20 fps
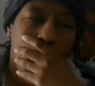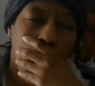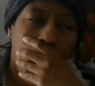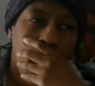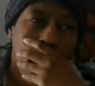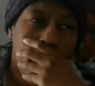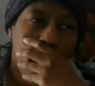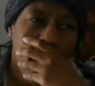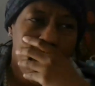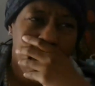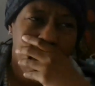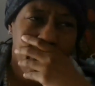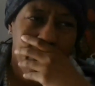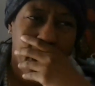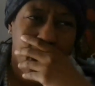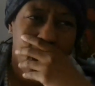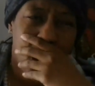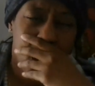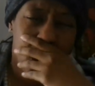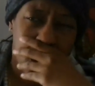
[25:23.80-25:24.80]
I was
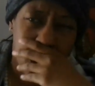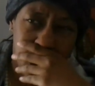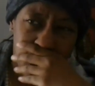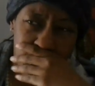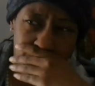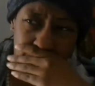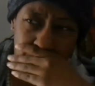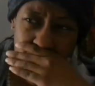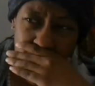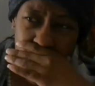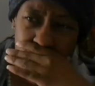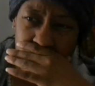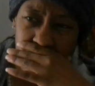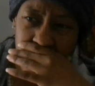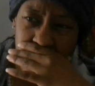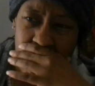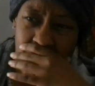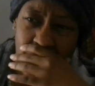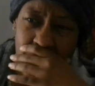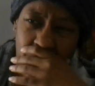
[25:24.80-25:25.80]
still asleep in on
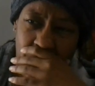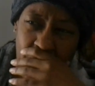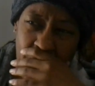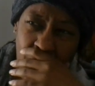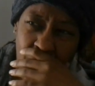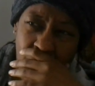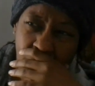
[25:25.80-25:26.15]
Saturday.